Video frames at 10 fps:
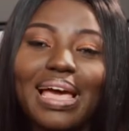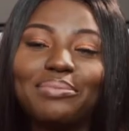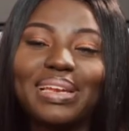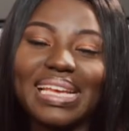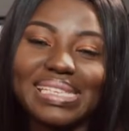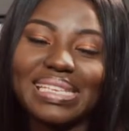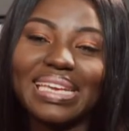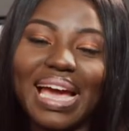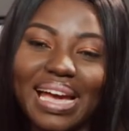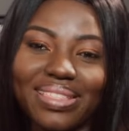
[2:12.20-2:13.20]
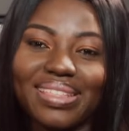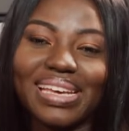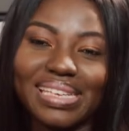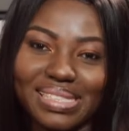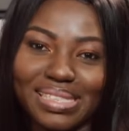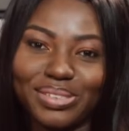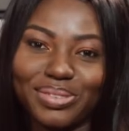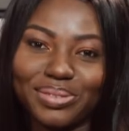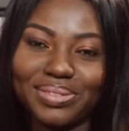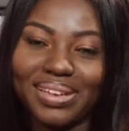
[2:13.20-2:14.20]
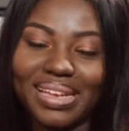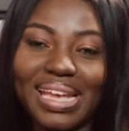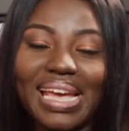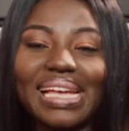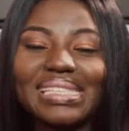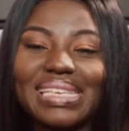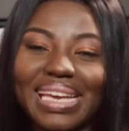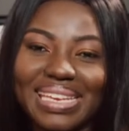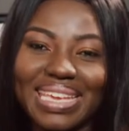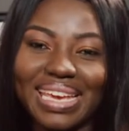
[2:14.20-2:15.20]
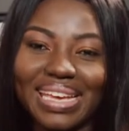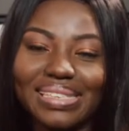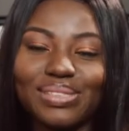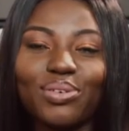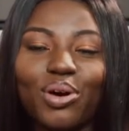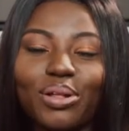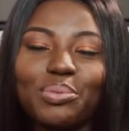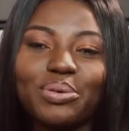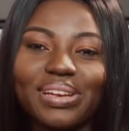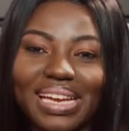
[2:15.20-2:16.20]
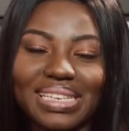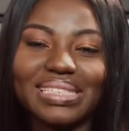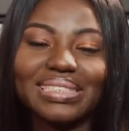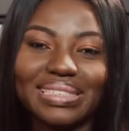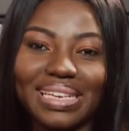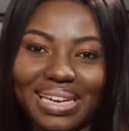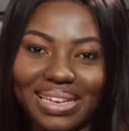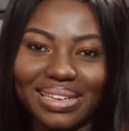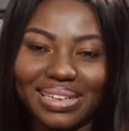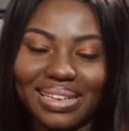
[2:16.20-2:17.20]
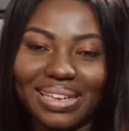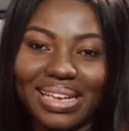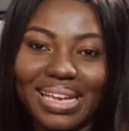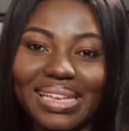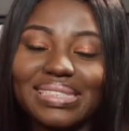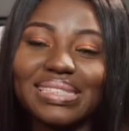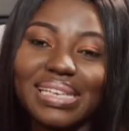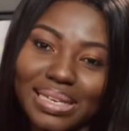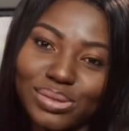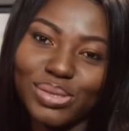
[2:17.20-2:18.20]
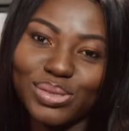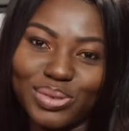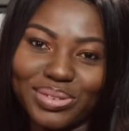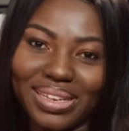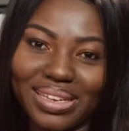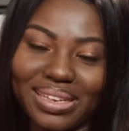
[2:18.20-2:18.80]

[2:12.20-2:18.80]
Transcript: I'm Lesley Arthur Asiedu. 10 years of oil production in Ghana. The Tullow story.